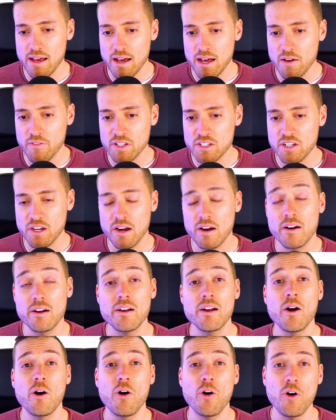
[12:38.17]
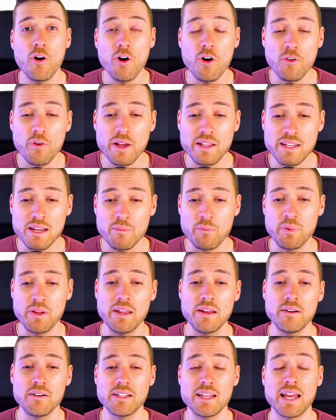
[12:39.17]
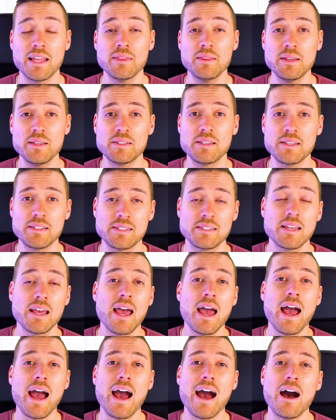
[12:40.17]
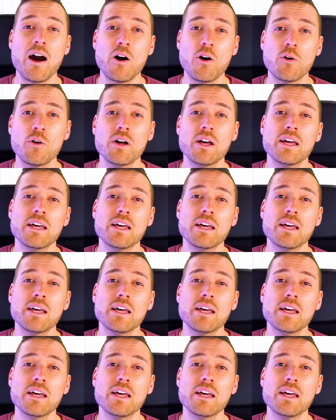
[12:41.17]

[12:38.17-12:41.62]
avatar already appeared, and this is how